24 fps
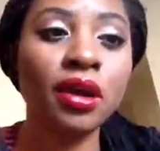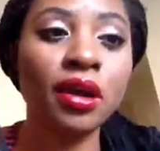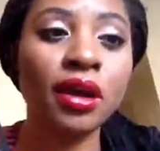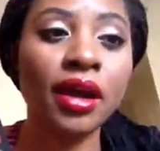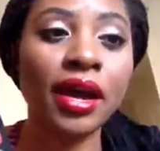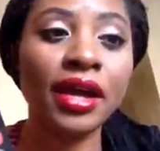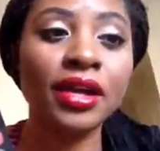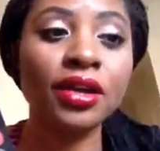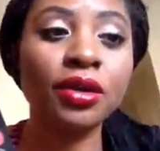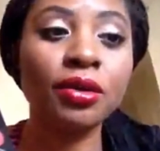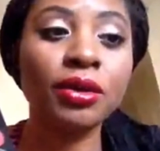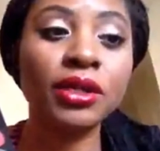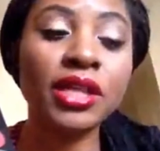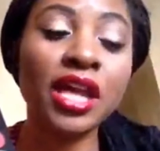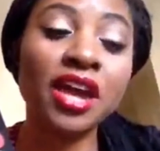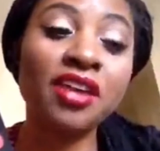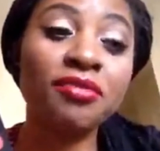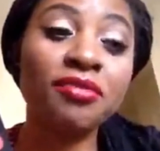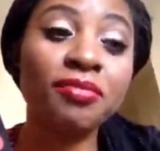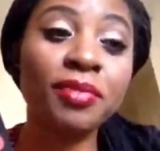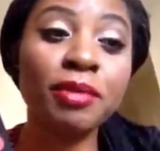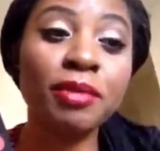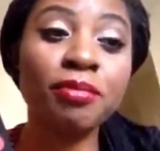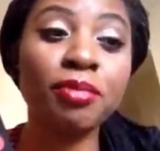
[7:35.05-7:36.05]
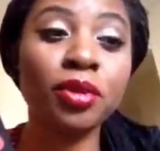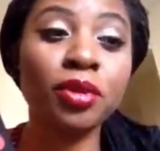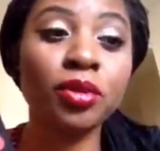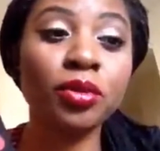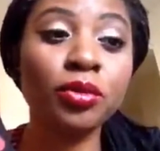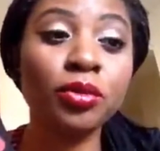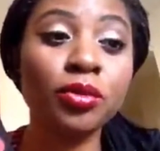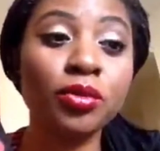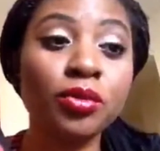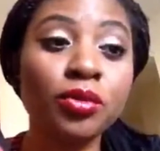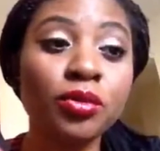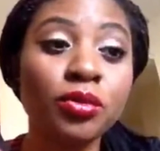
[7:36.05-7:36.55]
I know a lot of people
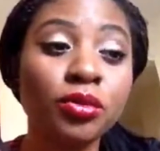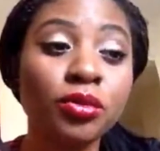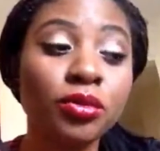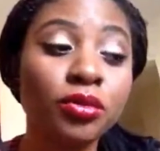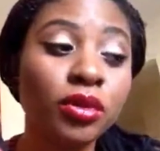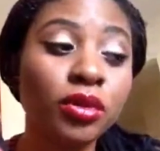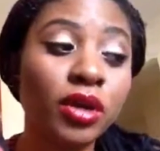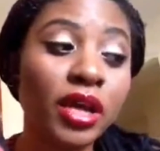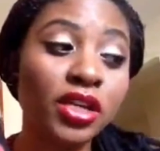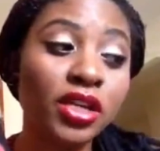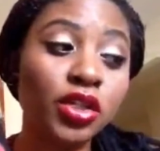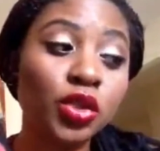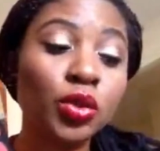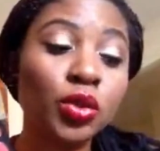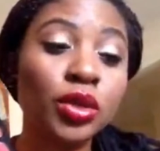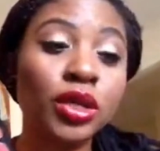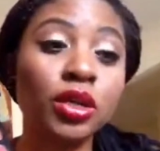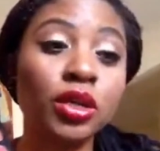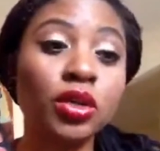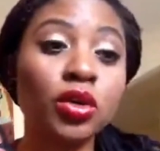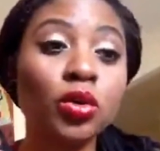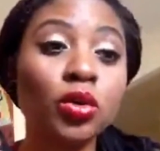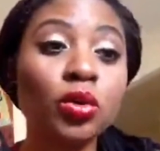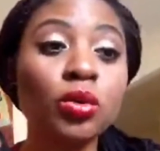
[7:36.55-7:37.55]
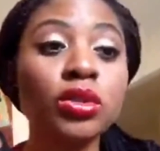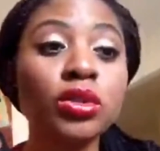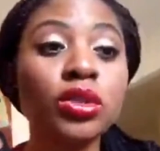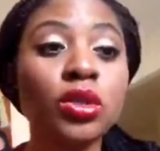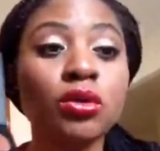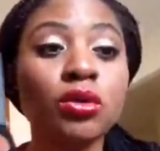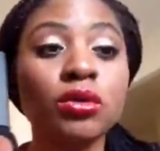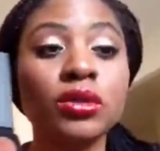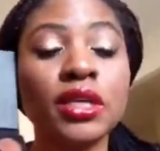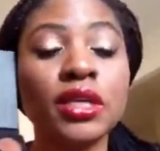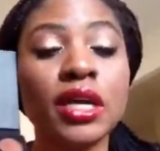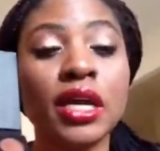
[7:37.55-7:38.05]
who enjoy cool
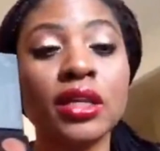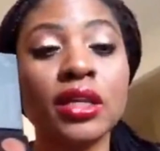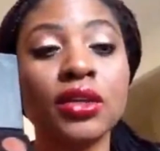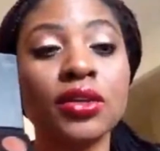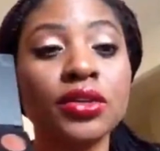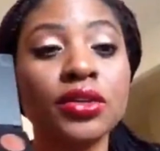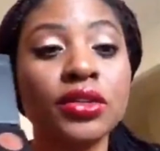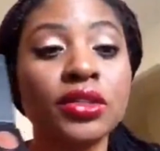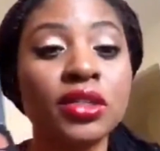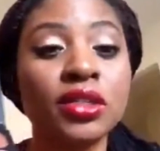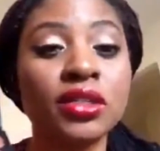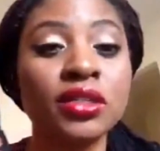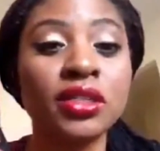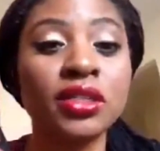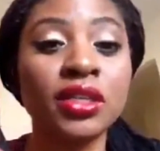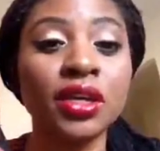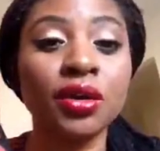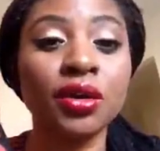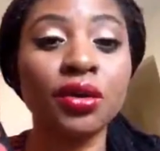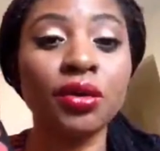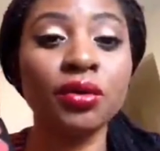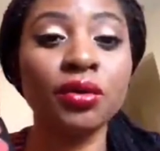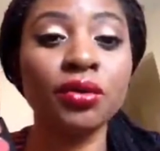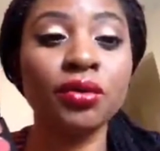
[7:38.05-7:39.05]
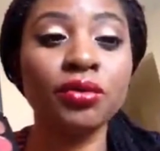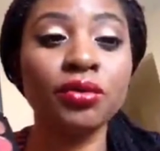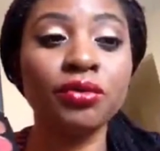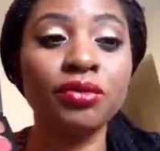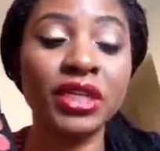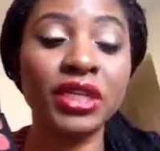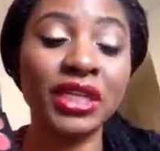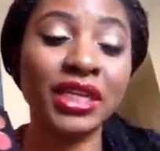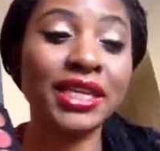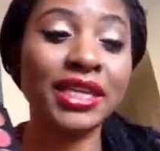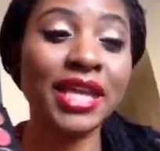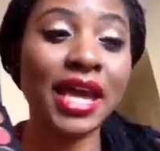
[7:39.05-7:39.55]
toned colors still
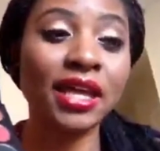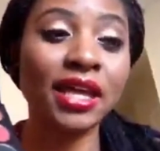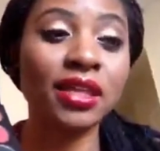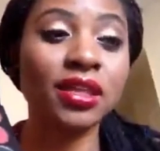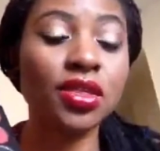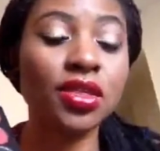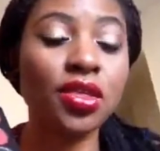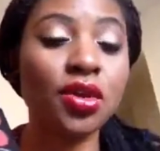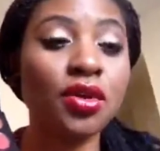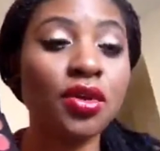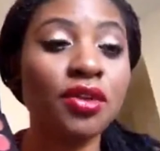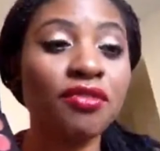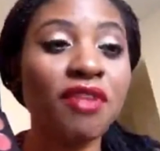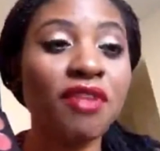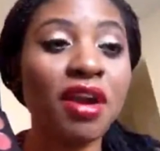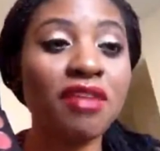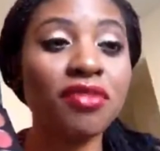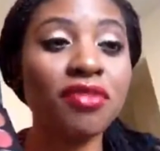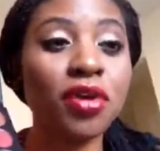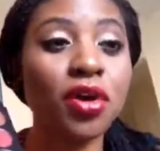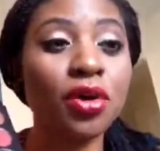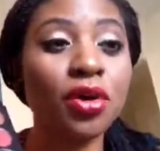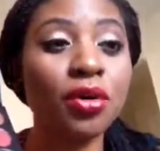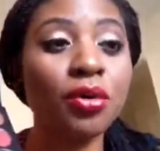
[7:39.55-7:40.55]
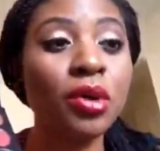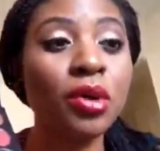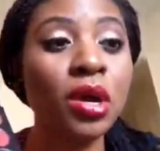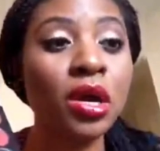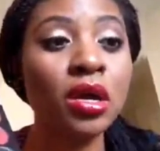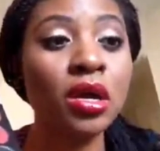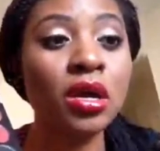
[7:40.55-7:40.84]
really like the 35O